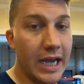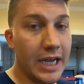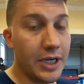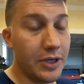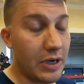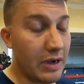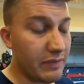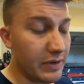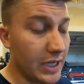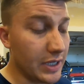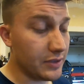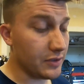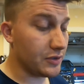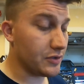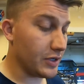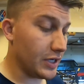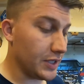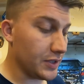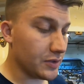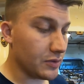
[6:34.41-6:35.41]
I do have a nicer
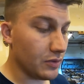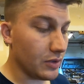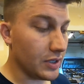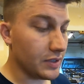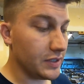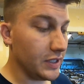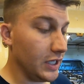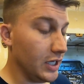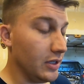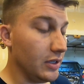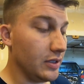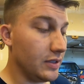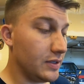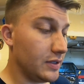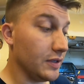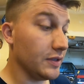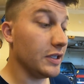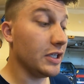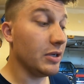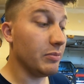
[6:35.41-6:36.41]
transcooler I
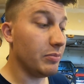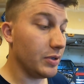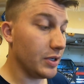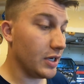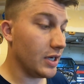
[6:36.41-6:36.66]
still need to put